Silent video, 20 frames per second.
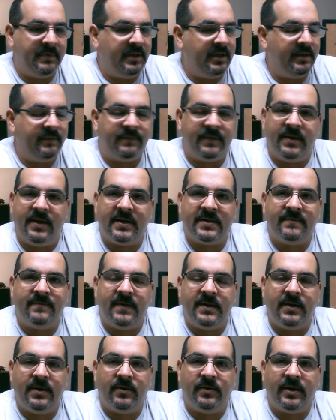if the next
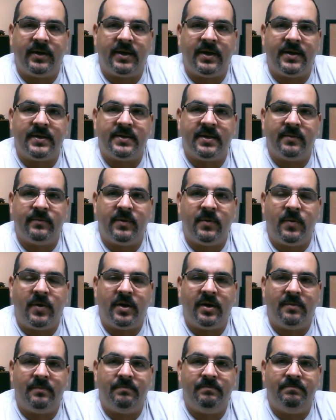video, like I said, we
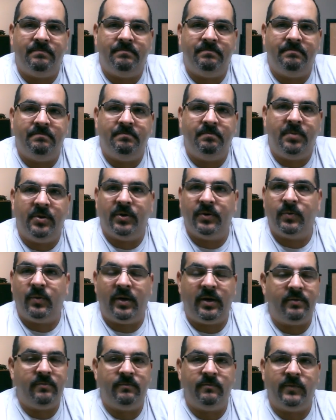want to build
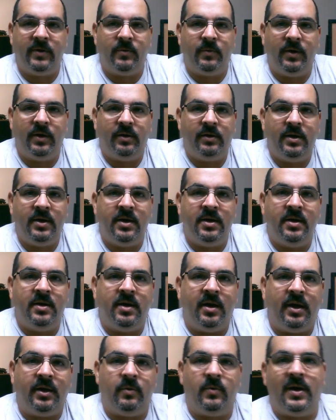one, we will.
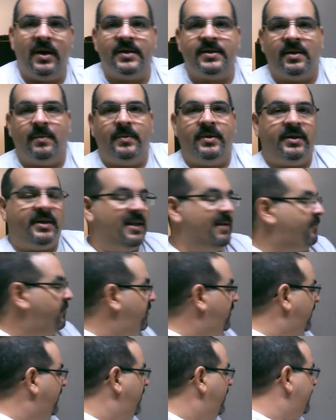Otherwise, I'm going to keep
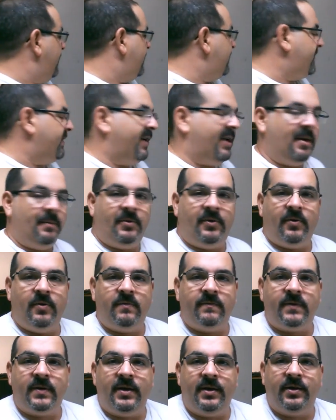working on the slammer
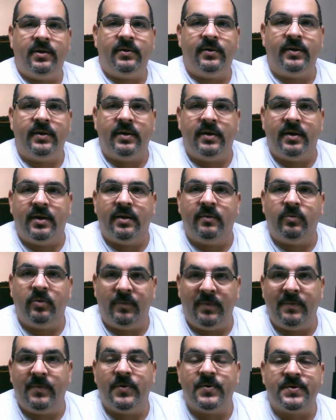over here, and
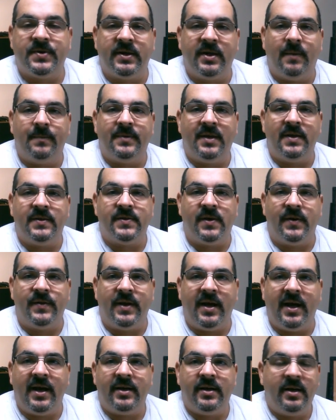we'll be posting updates
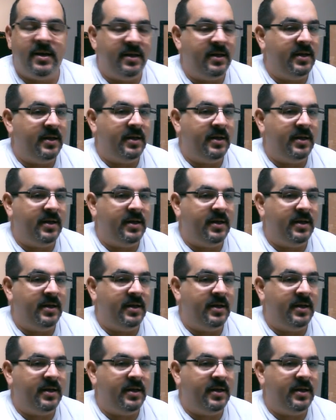on that.